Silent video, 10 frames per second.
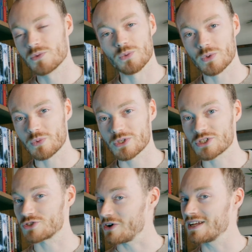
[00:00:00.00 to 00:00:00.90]
we're
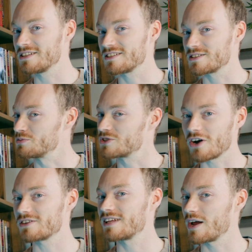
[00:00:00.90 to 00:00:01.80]
straight into some
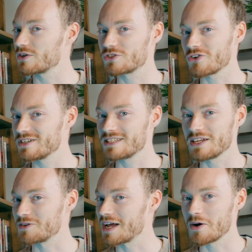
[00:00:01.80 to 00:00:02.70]
dark territories
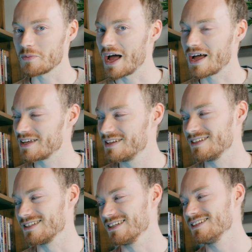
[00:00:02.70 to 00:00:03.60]
here now, Matt.
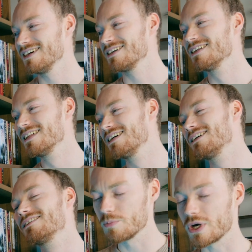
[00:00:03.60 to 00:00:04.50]

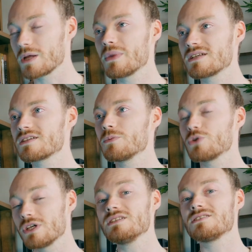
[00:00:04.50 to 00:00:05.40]
But it makes
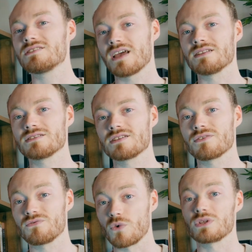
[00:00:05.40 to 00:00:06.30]
complete sense
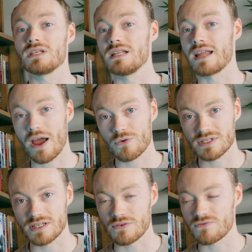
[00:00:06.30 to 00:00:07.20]
for the
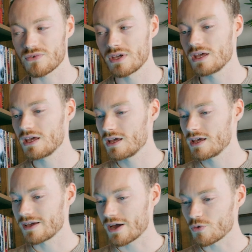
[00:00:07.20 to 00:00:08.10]
narrative.
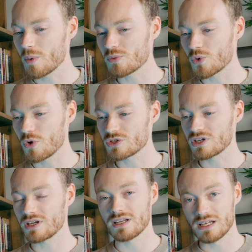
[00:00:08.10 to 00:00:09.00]
I remember
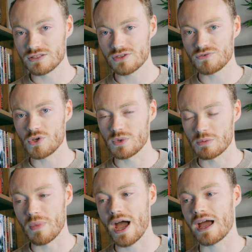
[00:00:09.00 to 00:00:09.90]
watching an interview with
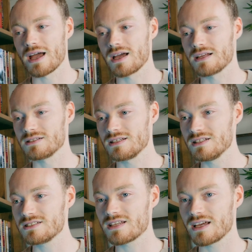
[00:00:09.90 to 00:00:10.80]
Matt, and
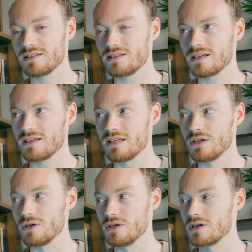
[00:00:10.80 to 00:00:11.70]
he said that
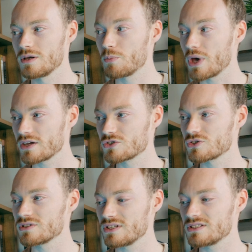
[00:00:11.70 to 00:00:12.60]
he
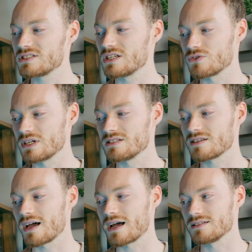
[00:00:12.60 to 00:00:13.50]
pictured this series
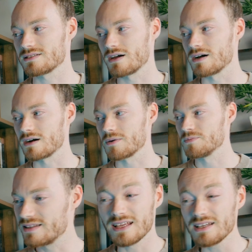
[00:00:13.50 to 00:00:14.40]
as I
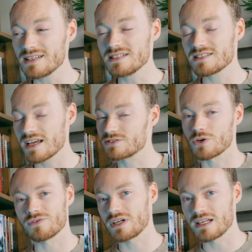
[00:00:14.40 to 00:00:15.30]
think he said
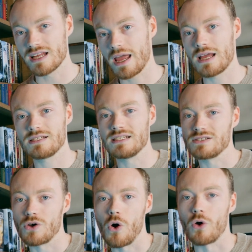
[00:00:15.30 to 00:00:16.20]
sort of like an
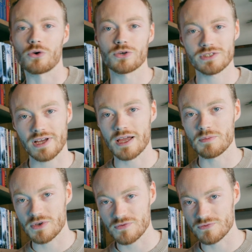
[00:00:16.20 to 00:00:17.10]
80s horror
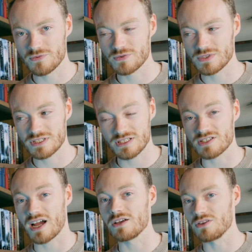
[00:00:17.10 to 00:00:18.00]
type
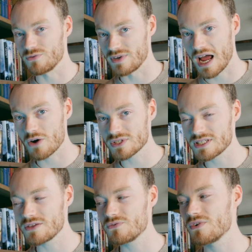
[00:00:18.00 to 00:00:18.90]
style of
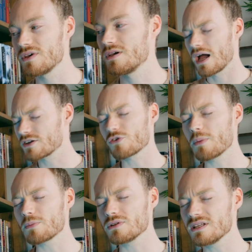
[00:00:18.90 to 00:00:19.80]
narrative. And I
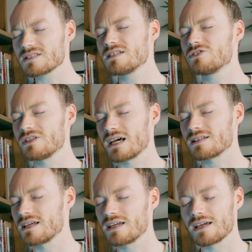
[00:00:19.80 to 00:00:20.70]
remember listening to
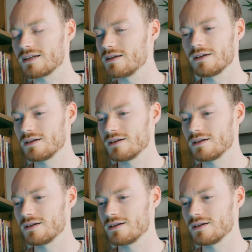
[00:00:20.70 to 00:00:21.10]
that thinking,